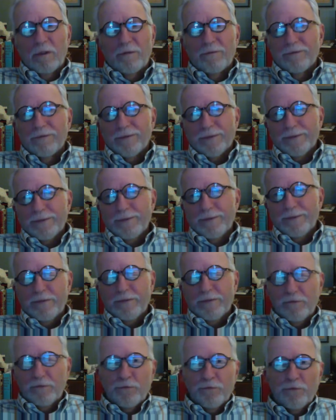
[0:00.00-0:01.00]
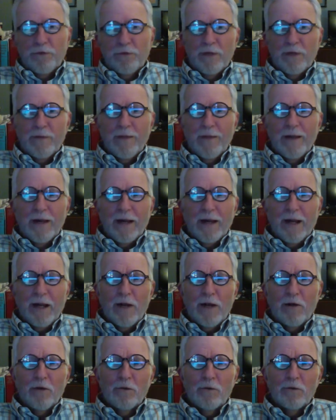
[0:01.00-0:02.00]
If I can find that
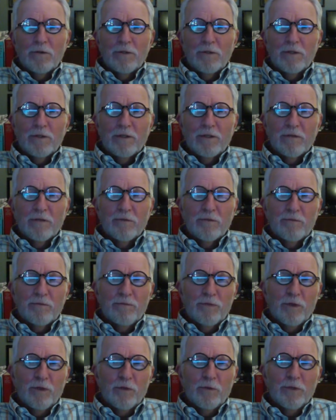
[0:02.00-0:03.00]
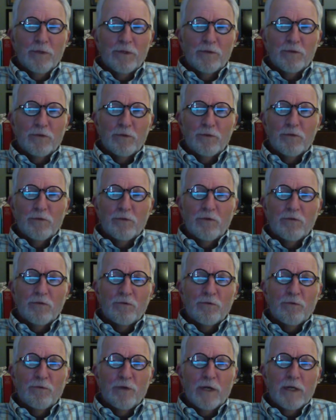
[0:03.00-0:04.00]
out, I have no interest in
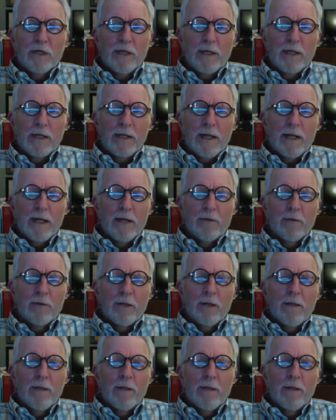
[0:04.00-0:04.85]
finding it out.